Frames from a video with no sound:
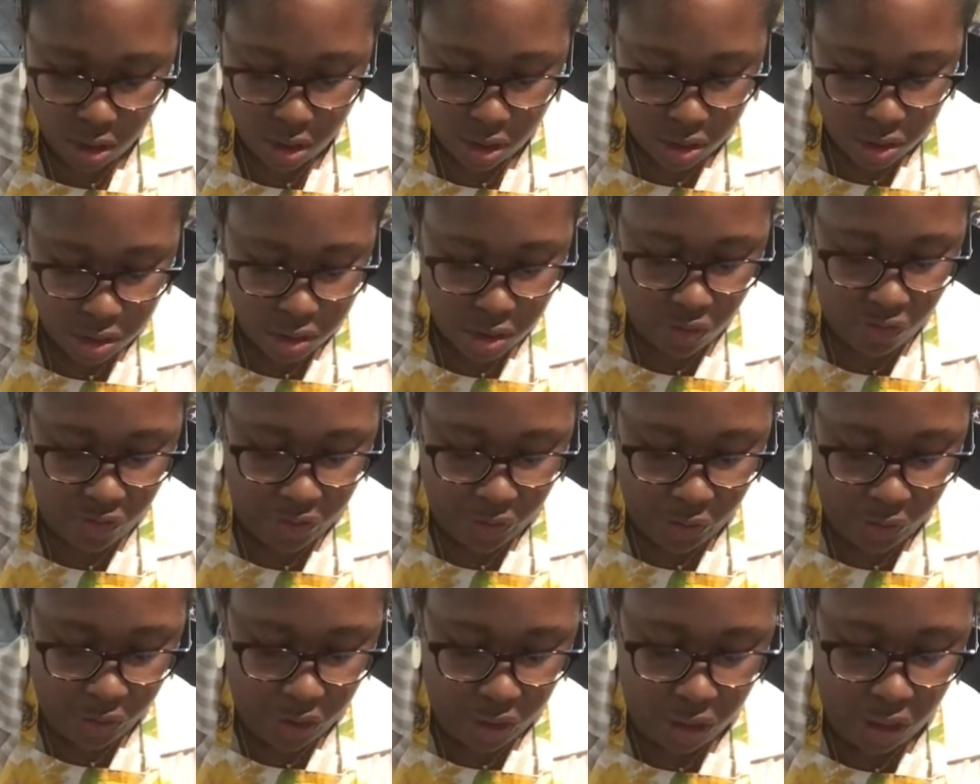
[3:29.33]
So if
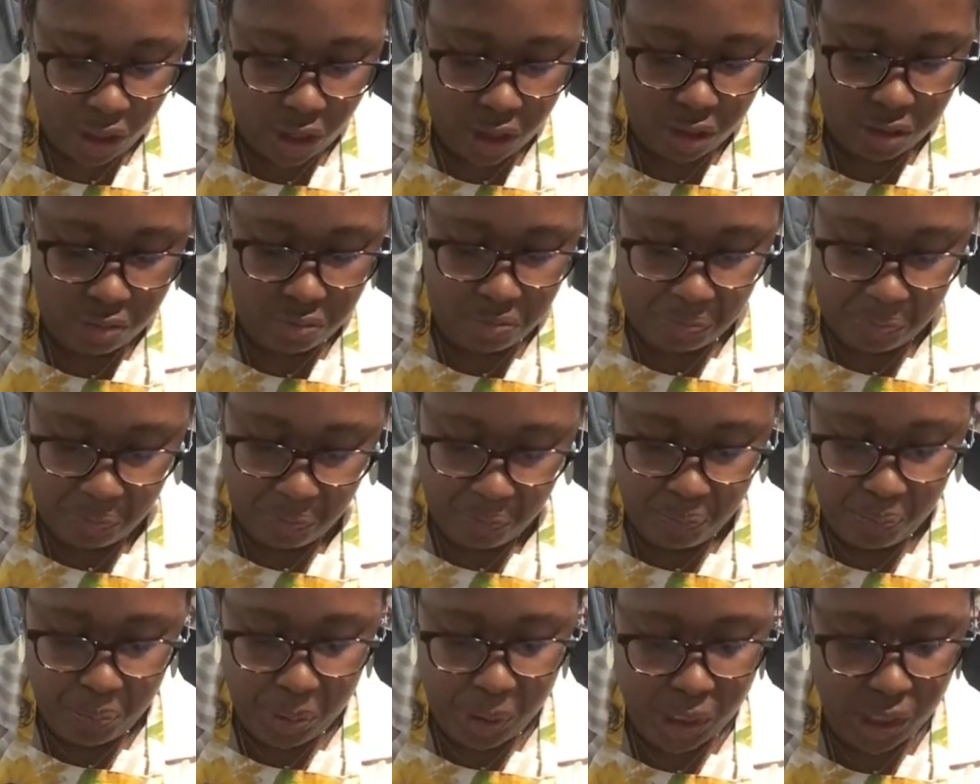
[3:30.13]
you want to like
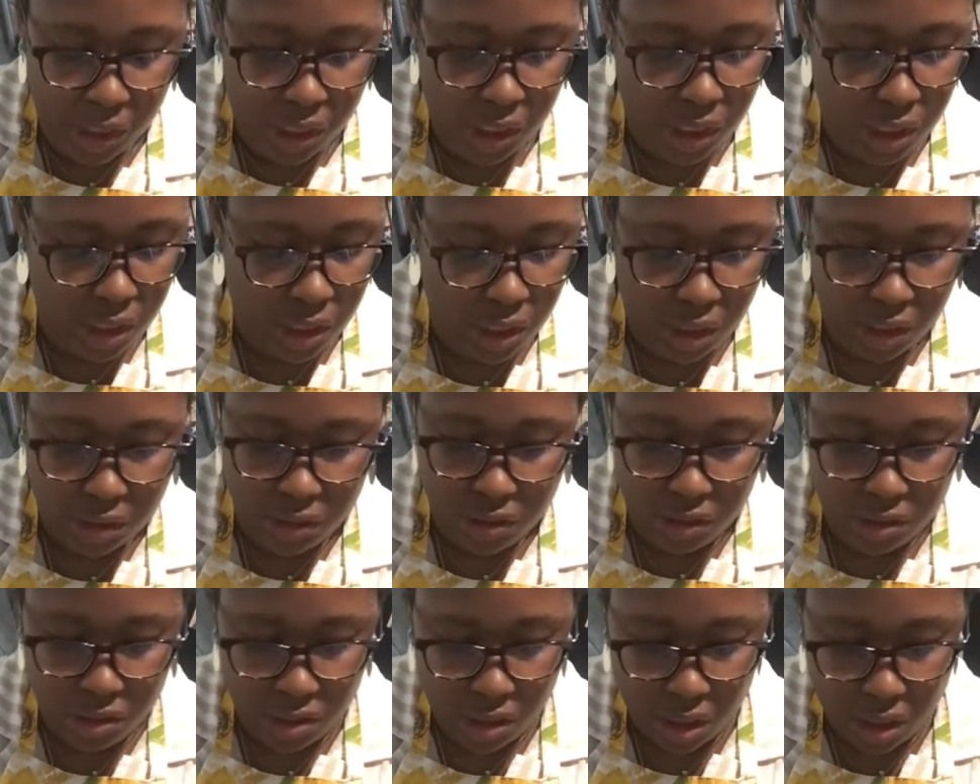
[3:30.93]
put it in as
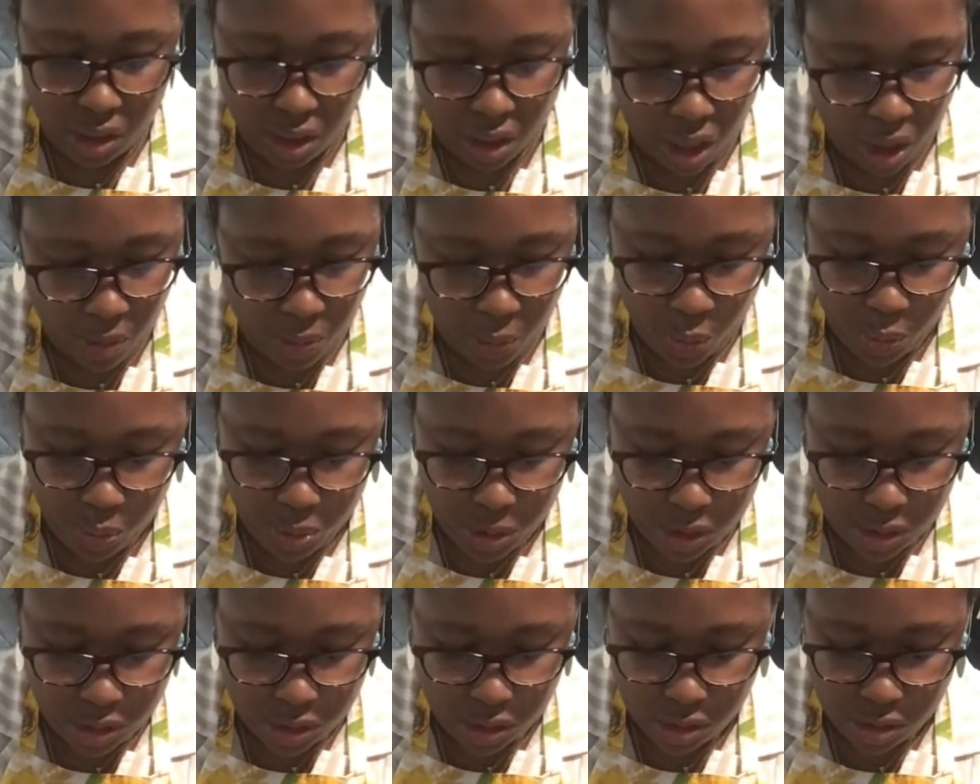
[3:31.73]
just like a couple
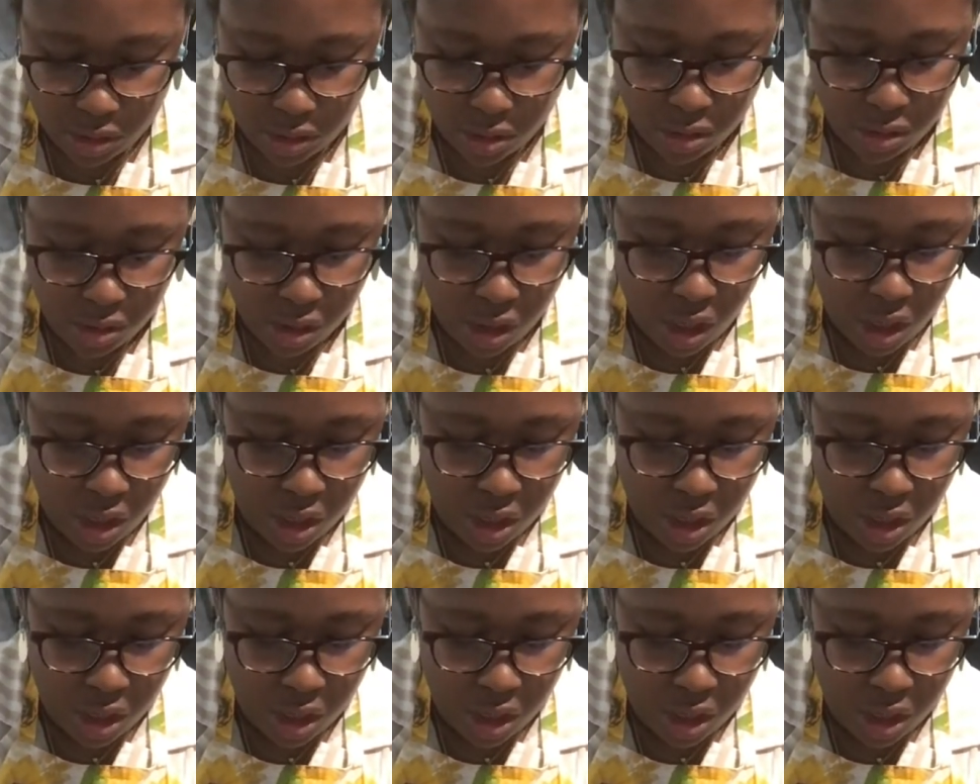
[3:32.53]
pieces,